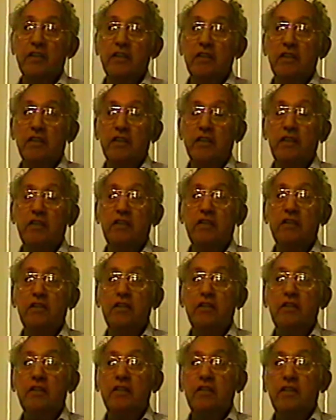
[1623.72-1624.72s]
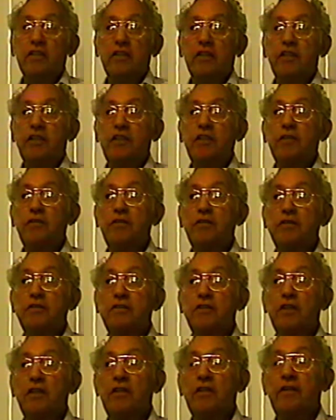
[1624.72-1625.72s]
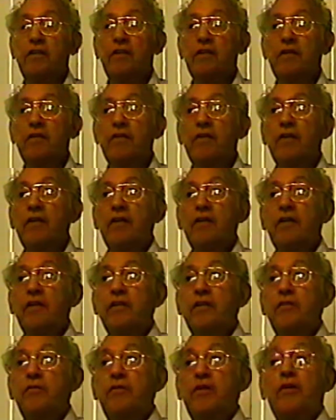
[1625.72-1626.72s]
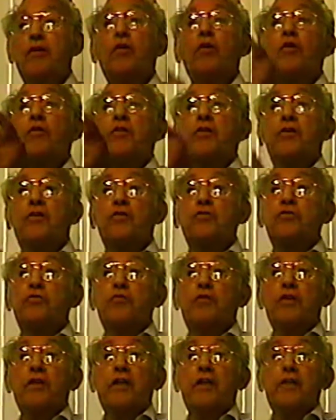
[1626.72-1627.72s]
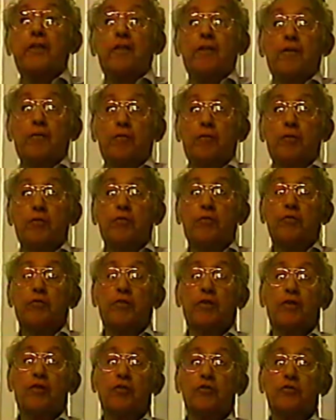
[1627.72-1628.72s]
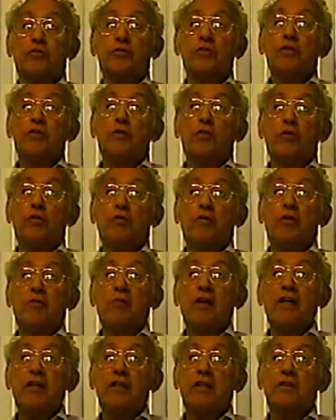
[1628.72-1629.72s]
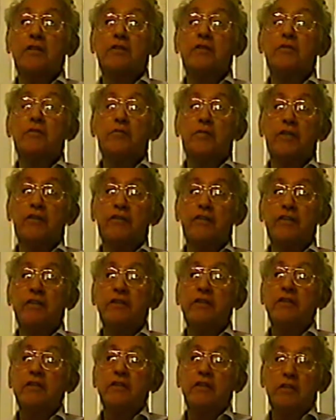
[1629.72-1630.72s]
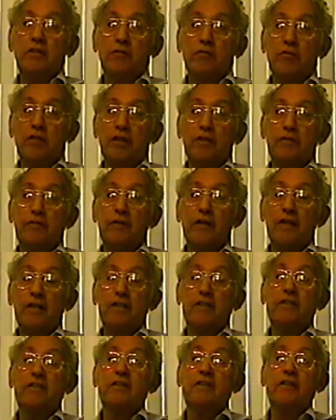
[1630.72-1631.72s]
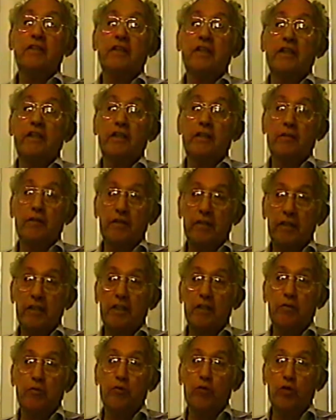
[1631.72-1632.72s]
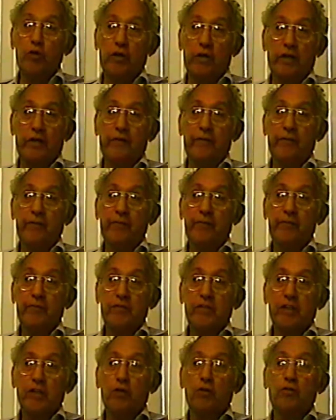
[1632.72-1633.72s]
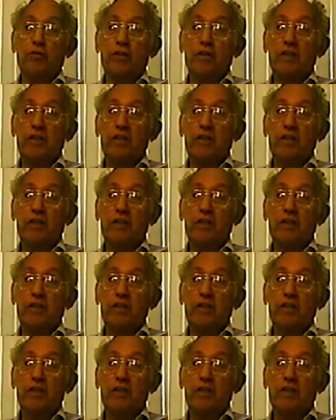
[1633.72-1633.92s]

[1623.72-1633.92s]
He gave it because because when my mother married my father, he had a boy. He already